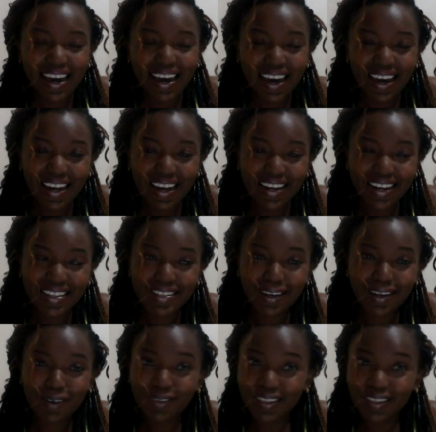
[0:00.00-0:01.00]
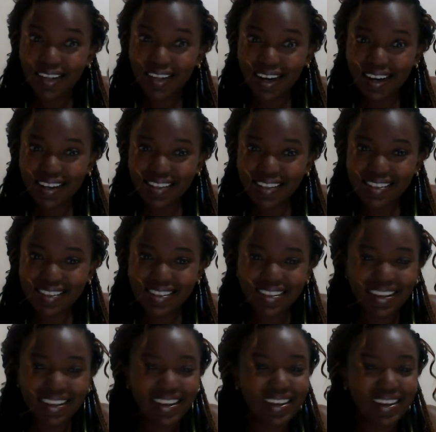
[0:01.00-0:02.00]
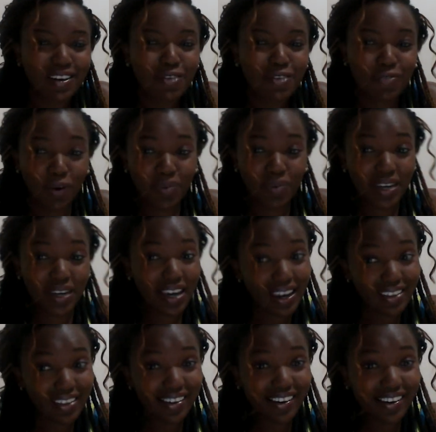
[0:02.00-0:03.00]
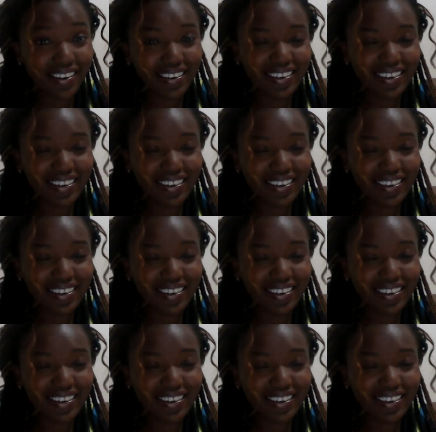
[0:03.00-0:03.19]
And it's a good night from Kenya.